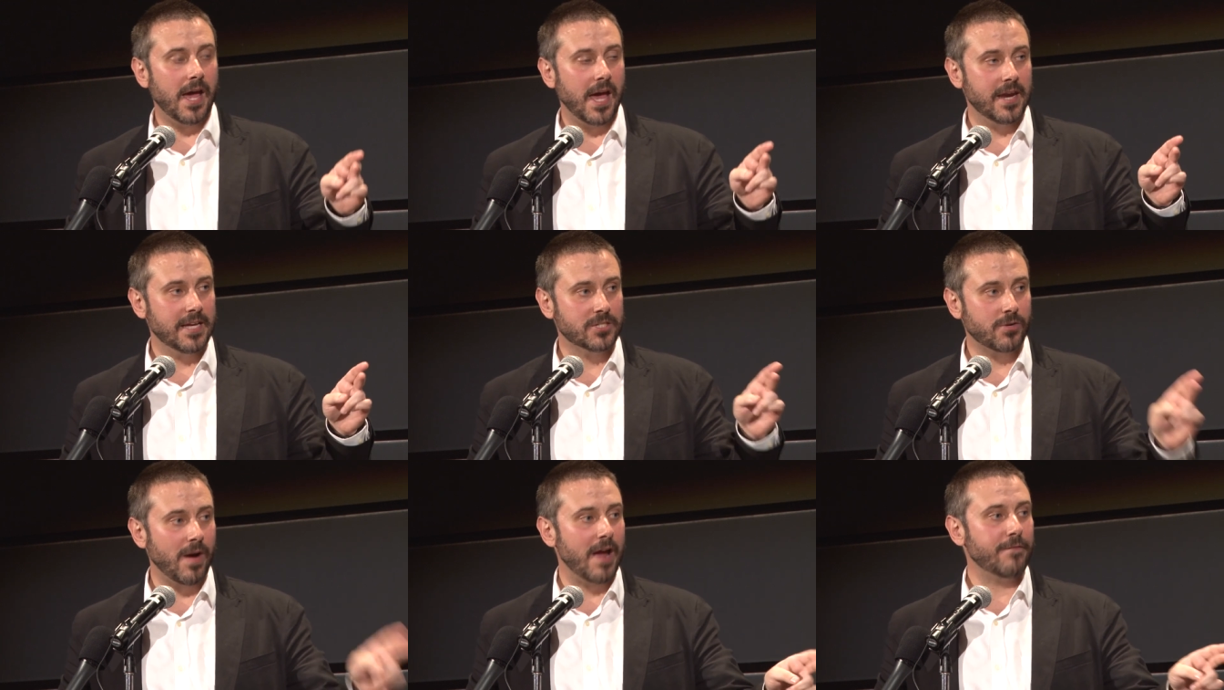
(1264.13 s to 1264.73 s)
And
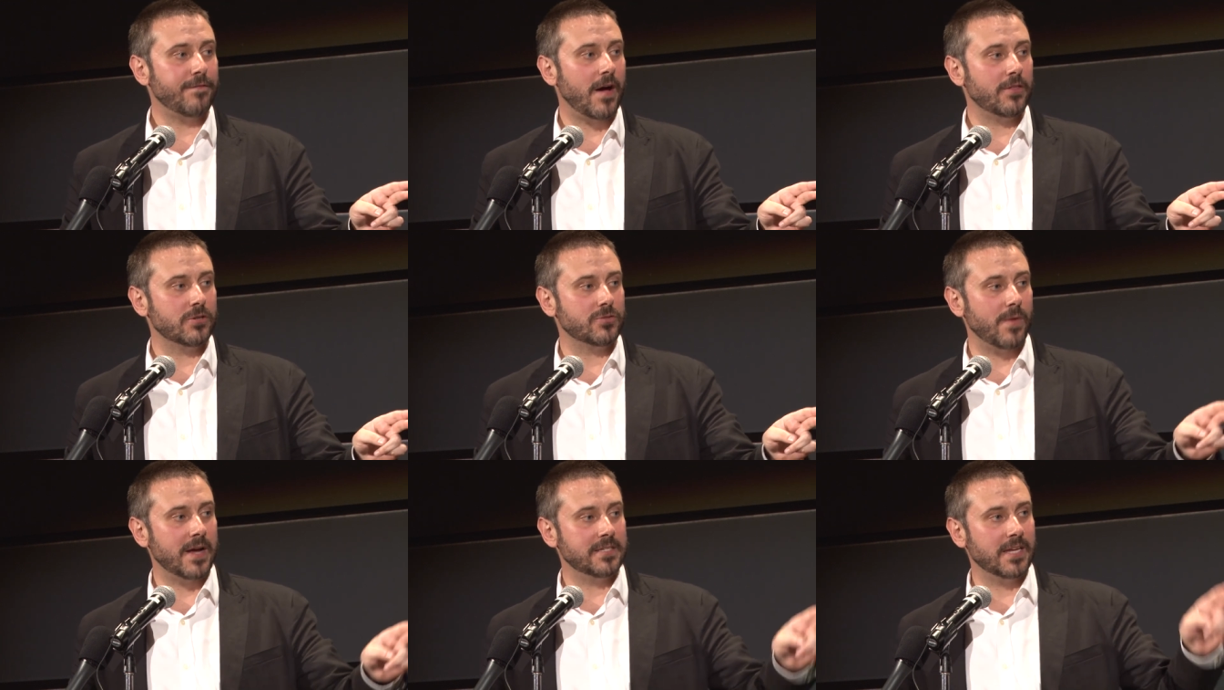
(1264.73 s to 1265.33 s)
his
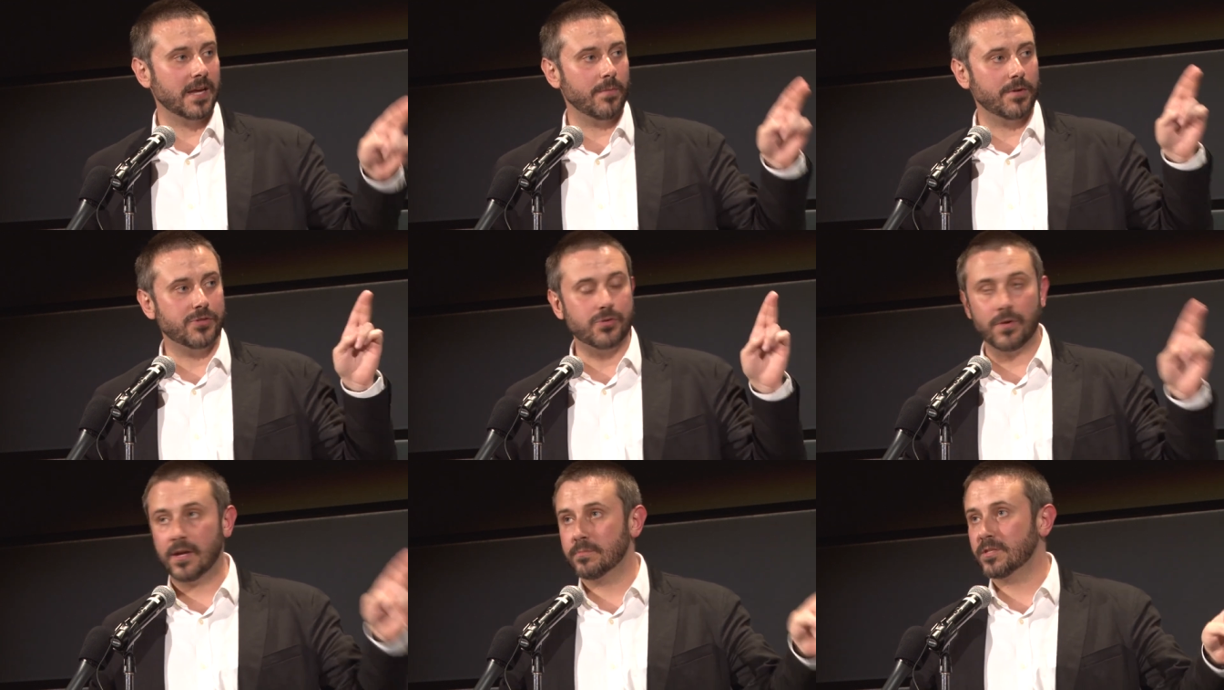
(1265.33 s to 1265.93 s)
grandfather's raising him
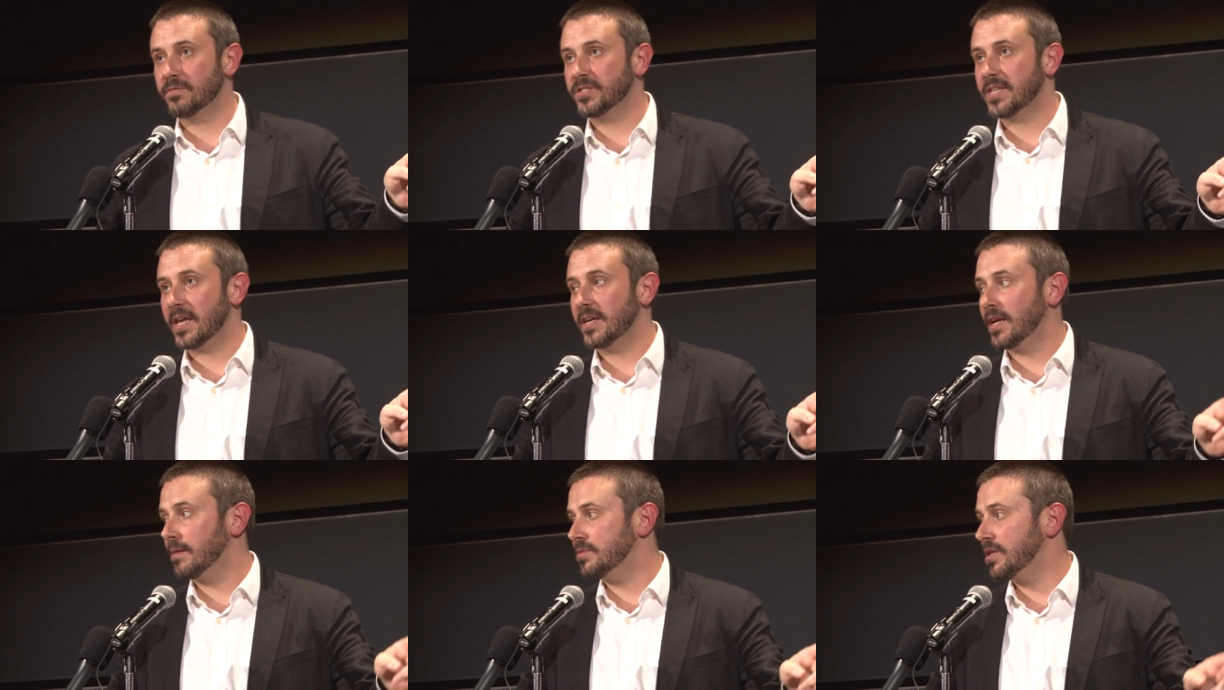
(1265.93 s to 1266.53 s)
with dreams of
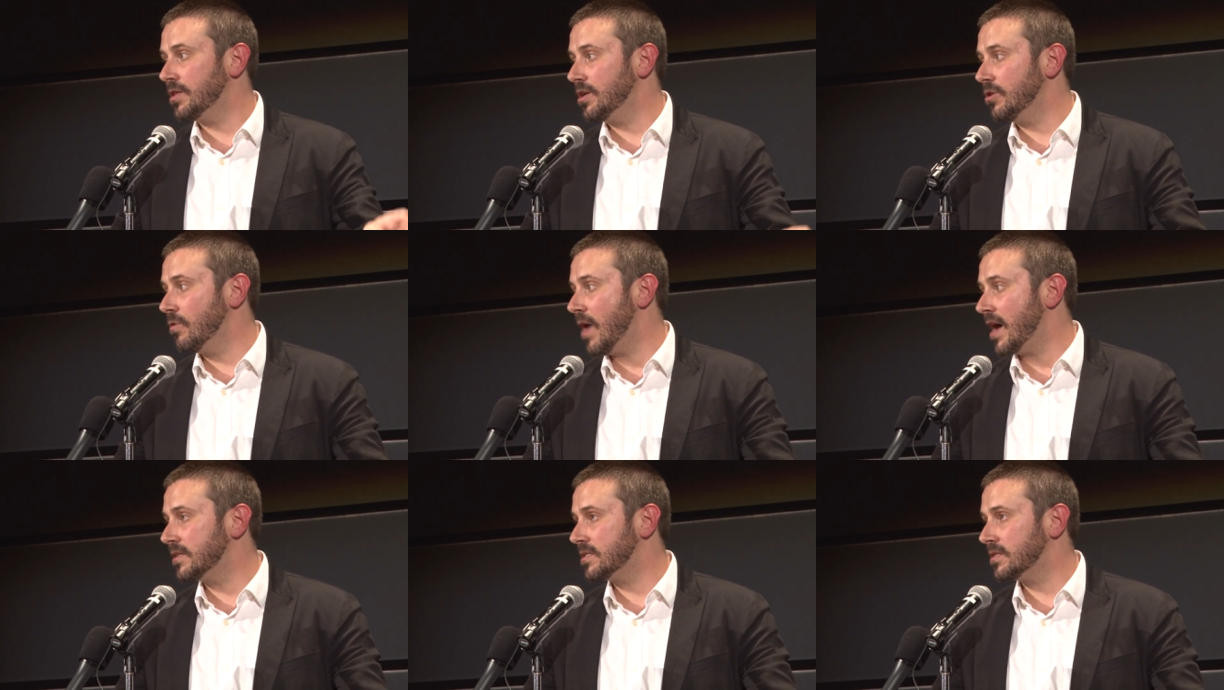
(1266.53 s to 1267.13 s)
sending him to the
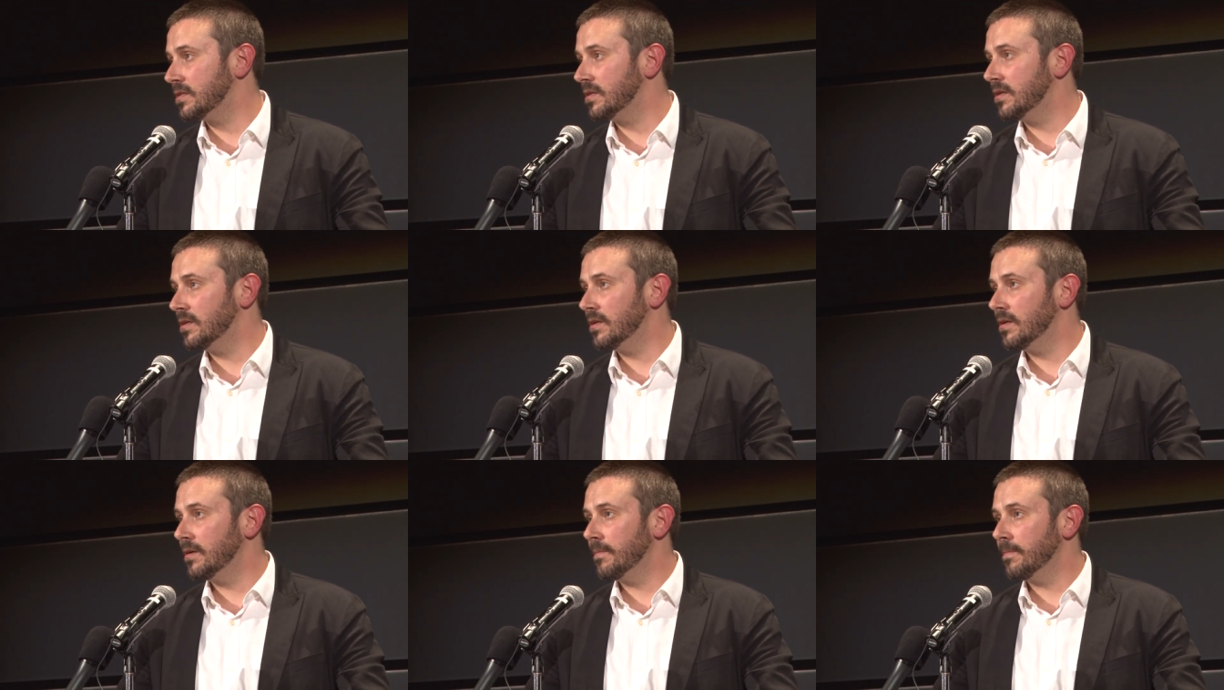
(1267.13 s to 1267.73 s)
US
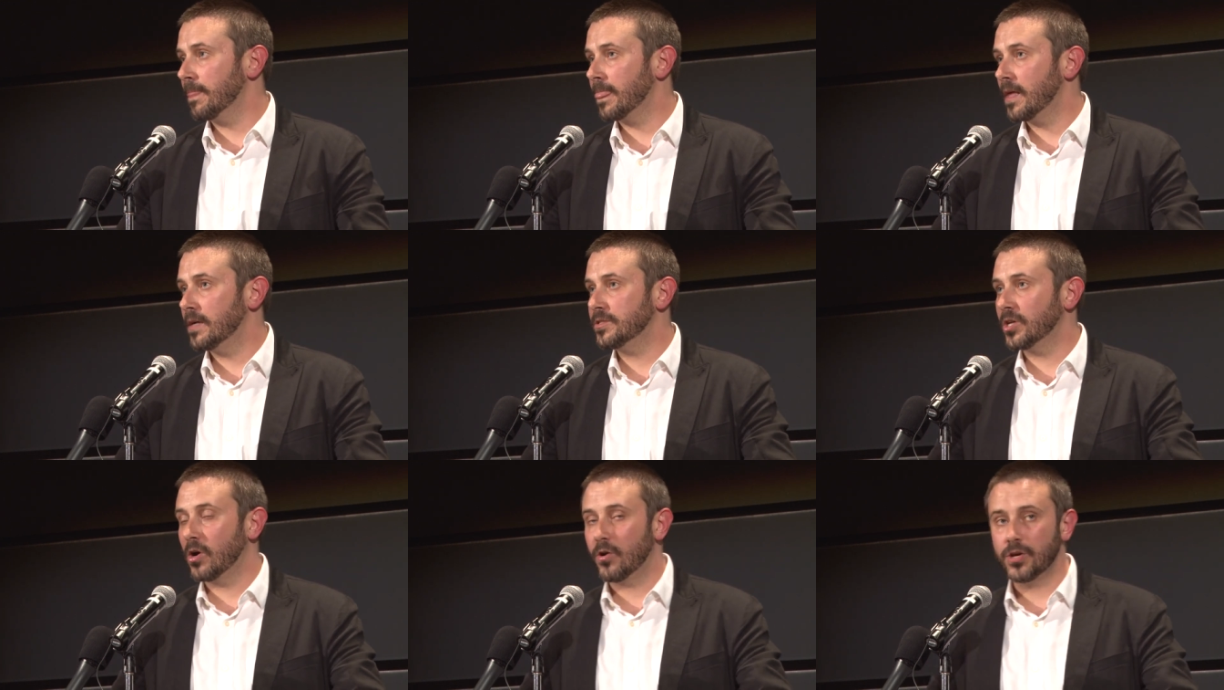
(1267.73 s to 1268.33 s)

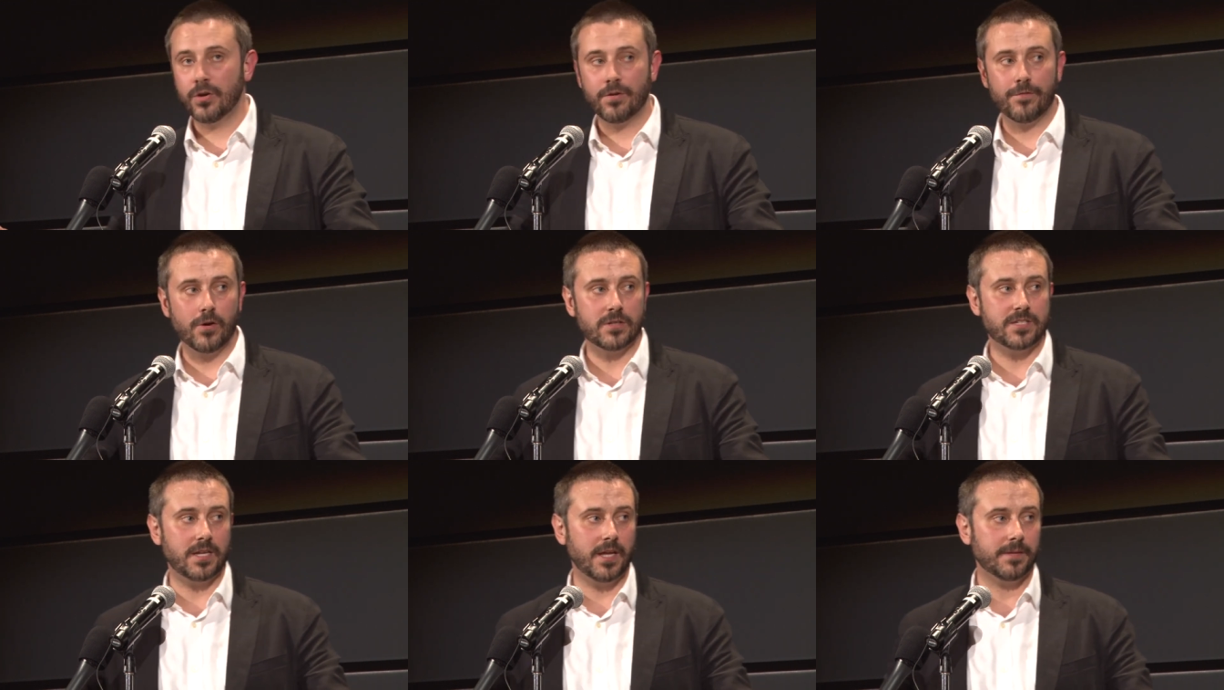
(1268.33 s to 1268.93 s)
to go to
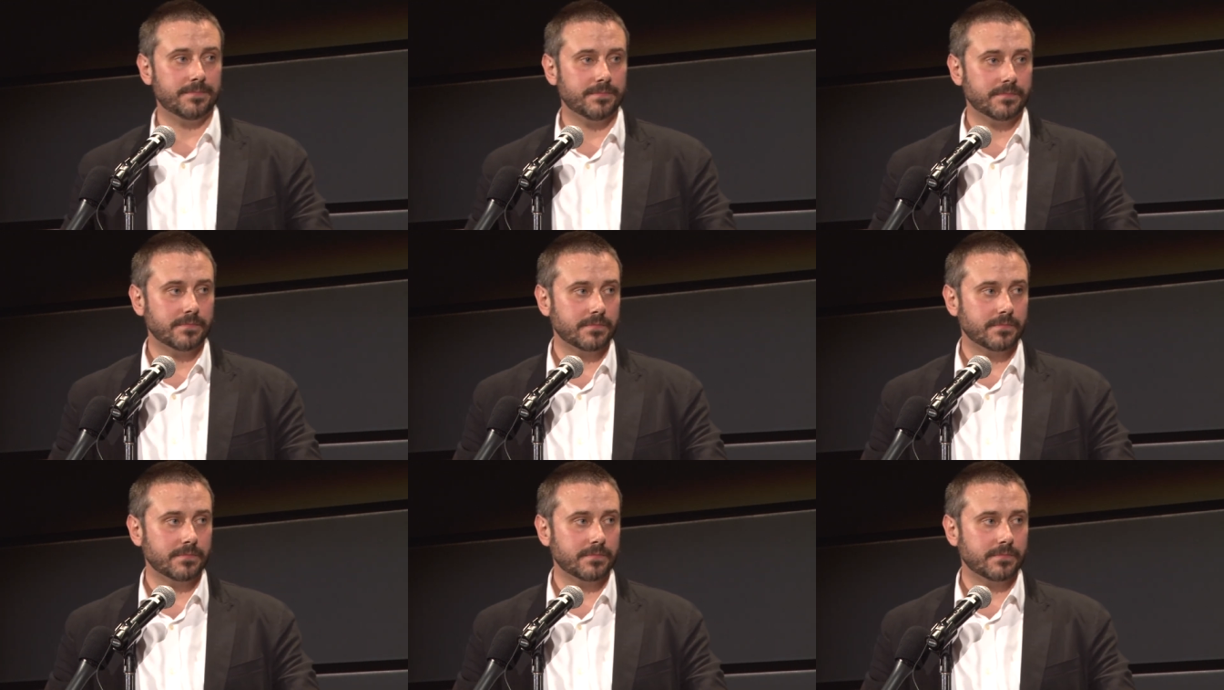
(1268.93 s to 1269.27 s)
university.